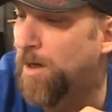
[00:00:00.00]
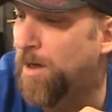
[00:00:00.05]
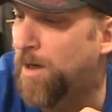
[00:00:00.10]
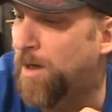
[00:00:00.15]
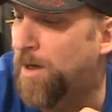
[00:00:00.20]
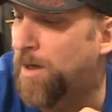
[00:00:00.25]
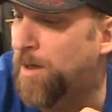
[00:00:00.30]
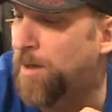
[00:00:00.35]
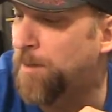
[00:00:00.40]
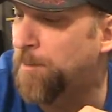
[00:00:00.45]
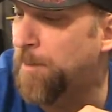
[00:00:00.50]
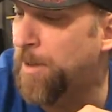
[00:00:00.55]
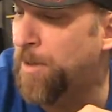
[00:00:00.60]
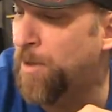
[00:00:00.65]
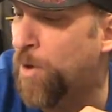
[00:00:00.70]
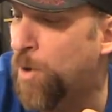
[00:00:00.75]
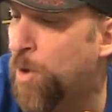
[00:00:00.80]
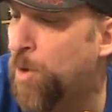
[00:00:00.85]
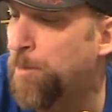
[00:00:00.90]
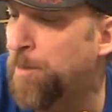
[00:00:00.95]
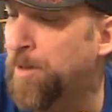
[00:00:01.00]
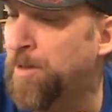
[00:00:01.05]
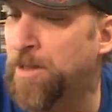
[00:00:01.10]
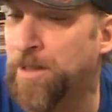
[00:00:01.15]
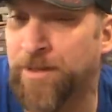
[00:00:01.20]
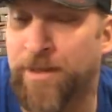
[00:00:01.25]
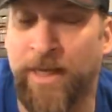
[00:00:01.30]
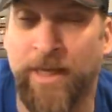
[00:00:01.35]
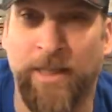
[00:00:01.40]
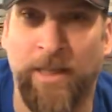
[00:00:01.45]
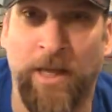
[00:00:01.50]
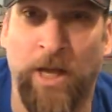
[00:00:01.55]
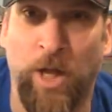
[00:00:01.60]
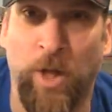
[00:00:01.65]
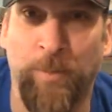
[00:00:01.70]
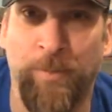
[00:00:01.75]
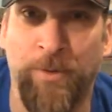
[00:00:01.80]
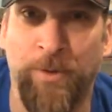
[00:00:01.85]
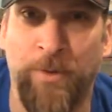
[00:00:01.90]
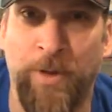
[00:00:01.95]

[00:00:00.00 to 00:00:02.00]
and hoping that that'll help you